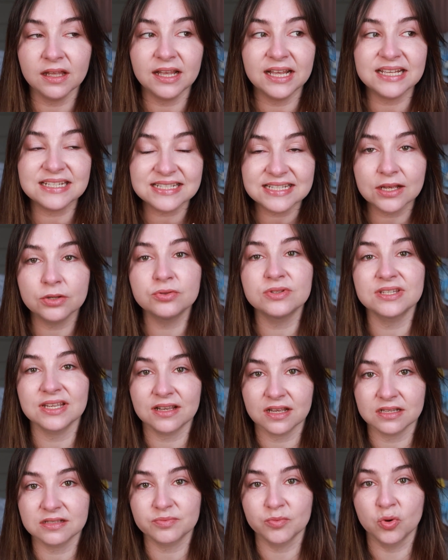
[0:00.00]
it sounds
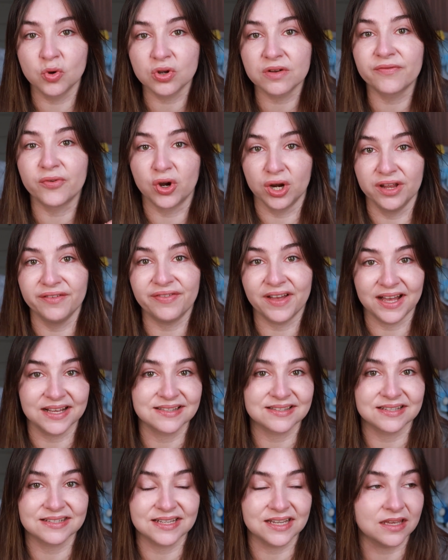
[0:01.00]
like I smoke 40
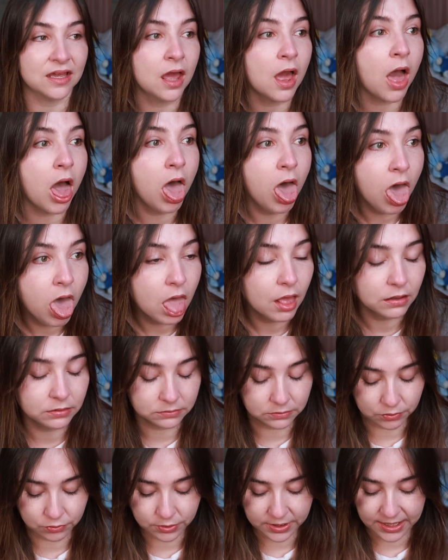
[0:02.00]
fags a day.
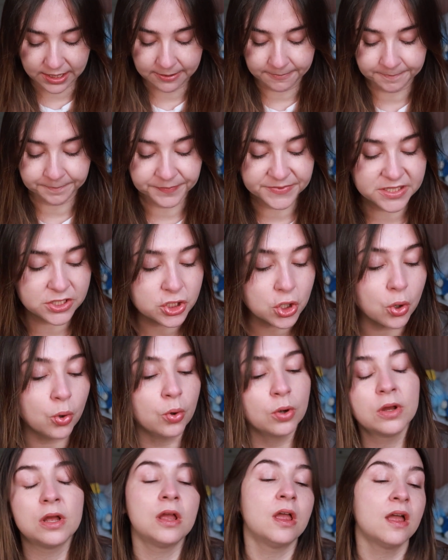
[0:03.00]
Okay, so
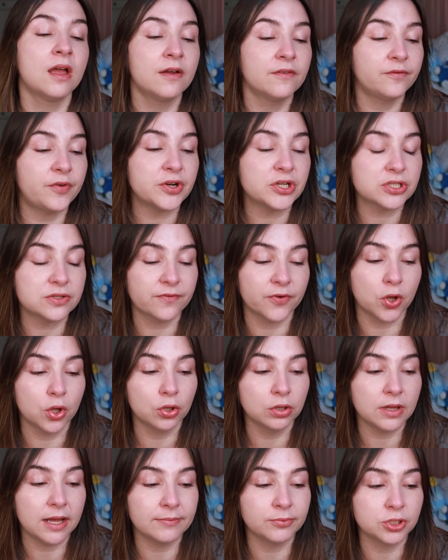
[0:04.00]
first of
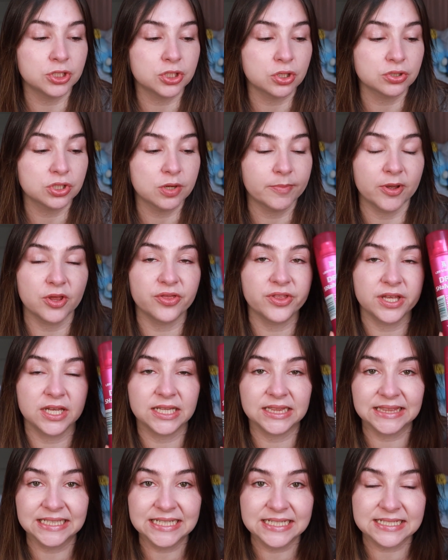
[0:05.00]
all, I'm going to talk to you about
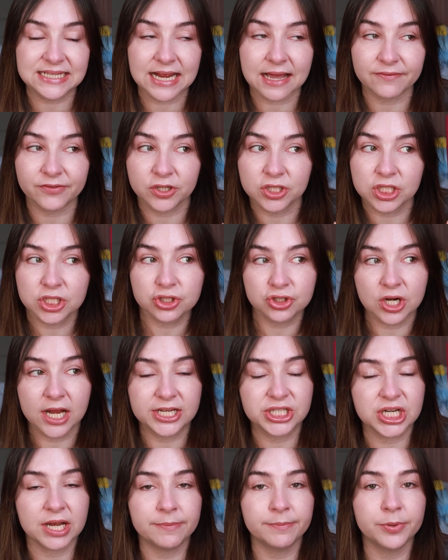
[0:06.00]
the Lee Stafford
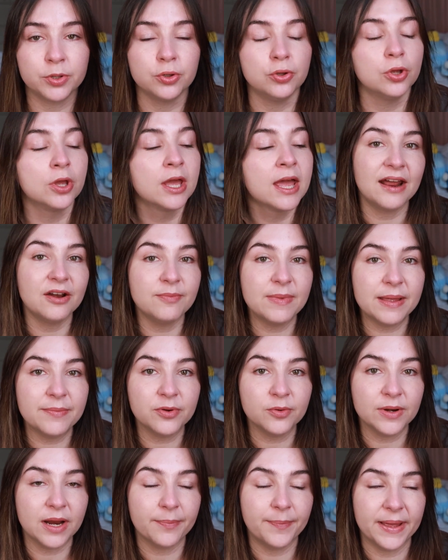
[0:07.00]
dry shampoo. I
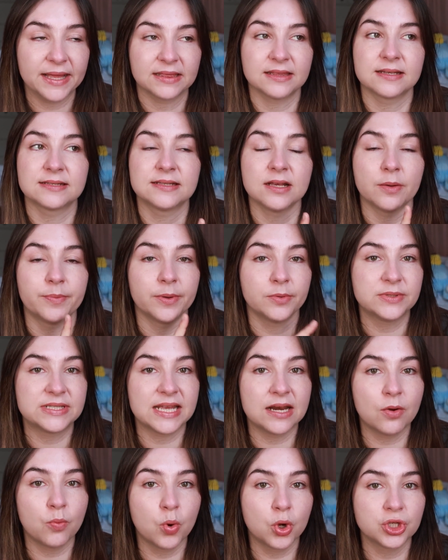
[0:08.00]
remember when I picked this up, it was
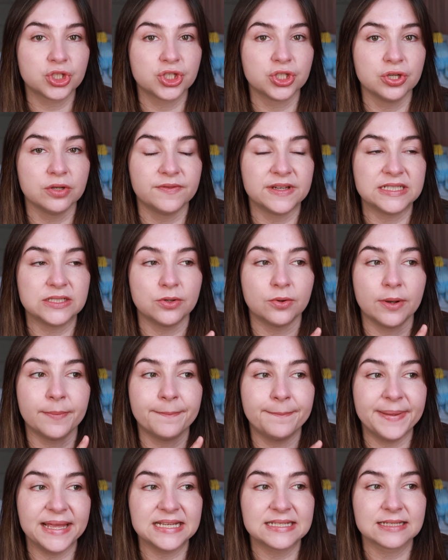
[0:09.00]
in a What's New video,
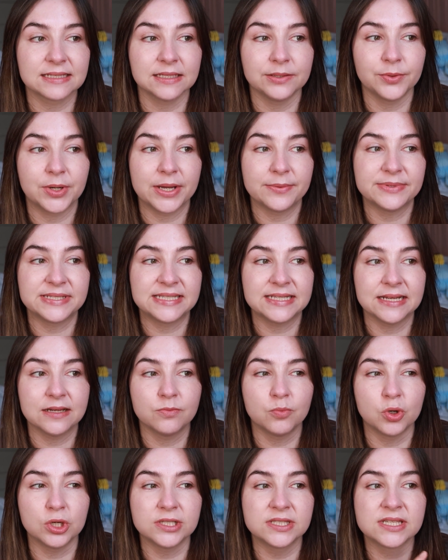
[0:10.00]
and basically what I was
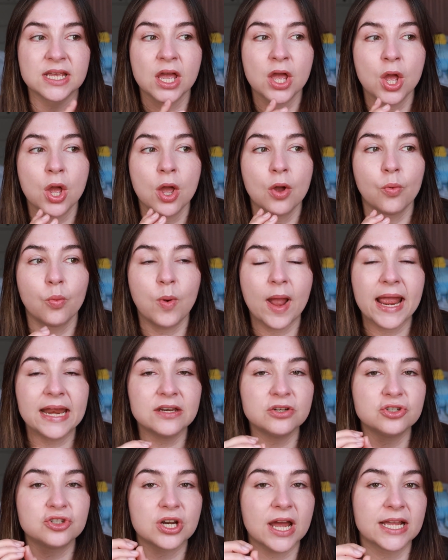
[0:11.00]
saying was,
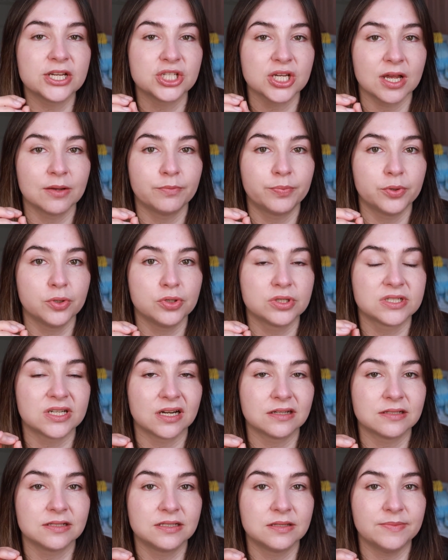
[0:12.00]
when dry shampoo
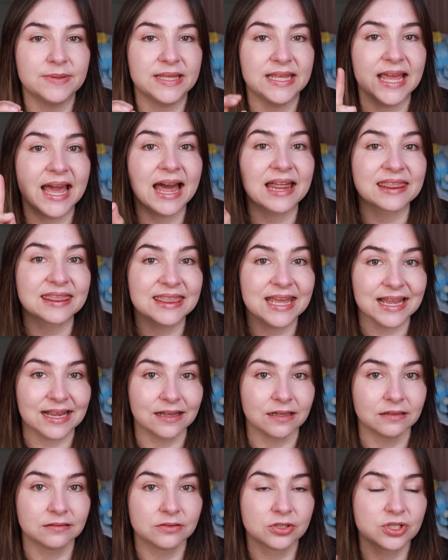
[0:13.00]
started to be a
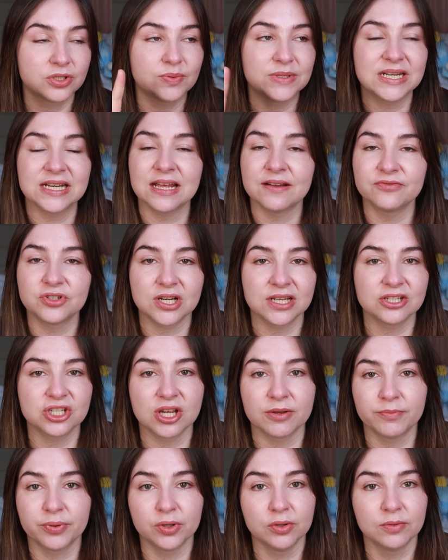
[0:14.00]
thing, because we didn't have dry
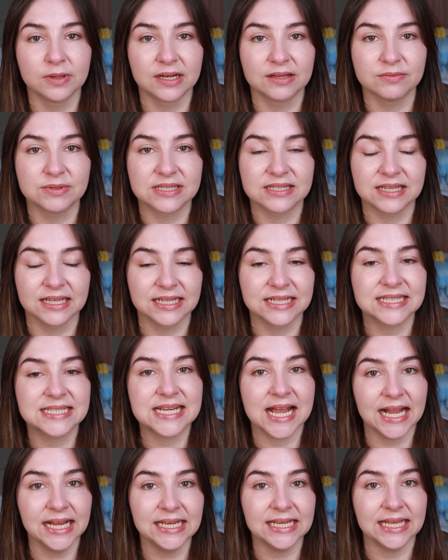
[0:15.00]
shampoo when I was like
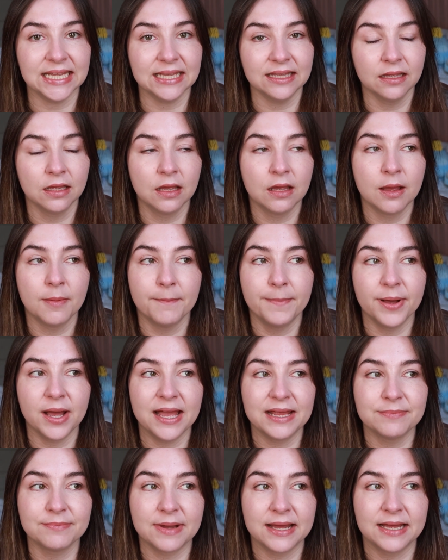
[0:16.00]
tiny,
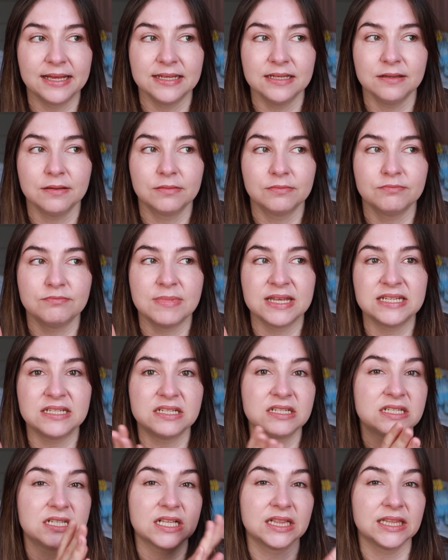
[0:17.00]
but in my mid
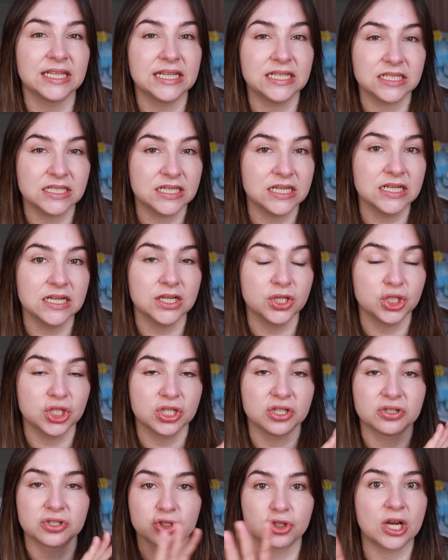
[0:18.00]
to late teenage
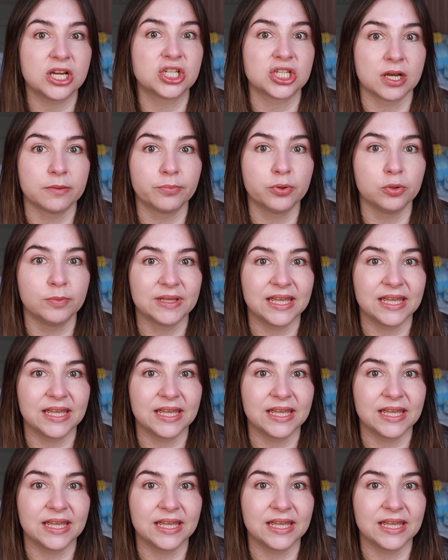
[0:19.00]
years, dry shampoo